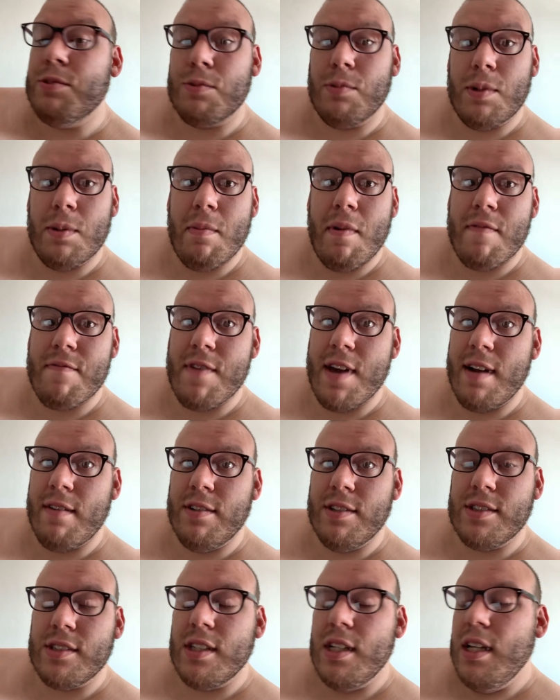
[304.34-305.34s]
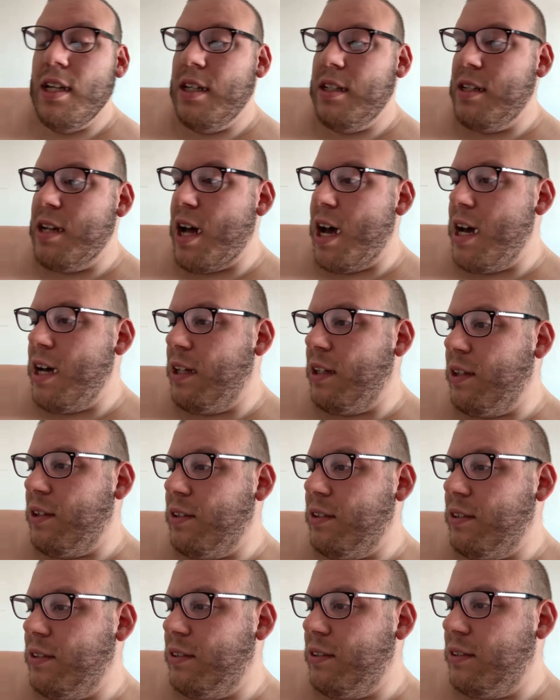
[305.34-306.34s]
one of my favorites. Nia
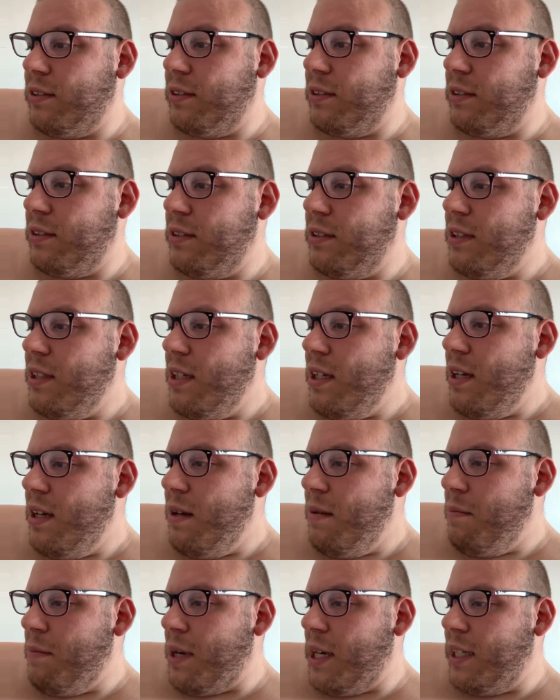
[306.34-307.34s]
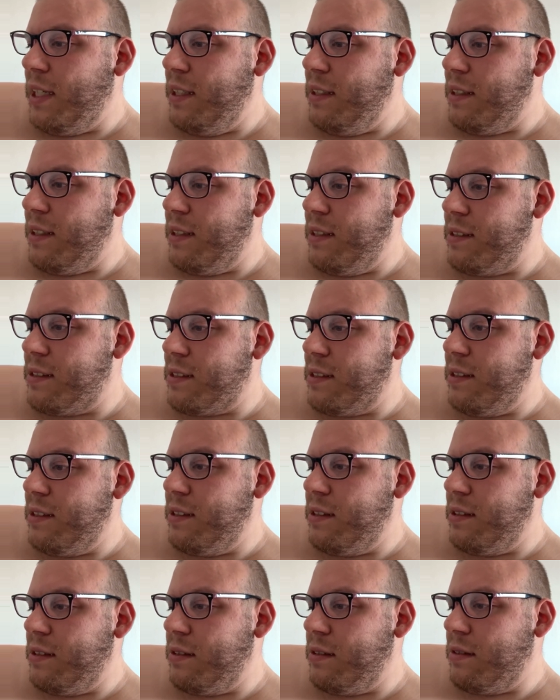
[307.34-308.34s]
Long, Bonnie
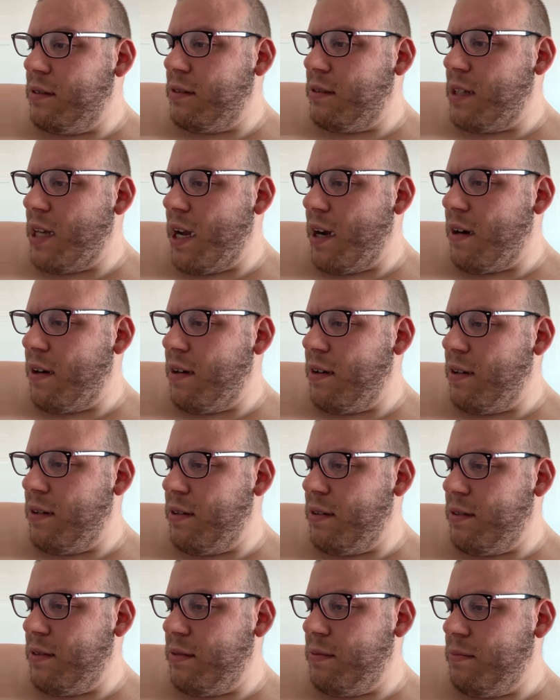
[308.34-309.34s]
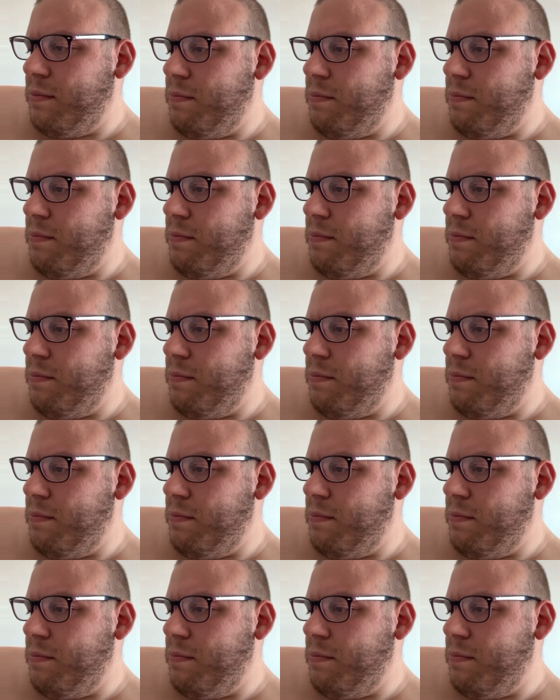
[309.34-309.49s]
Dennison, Cara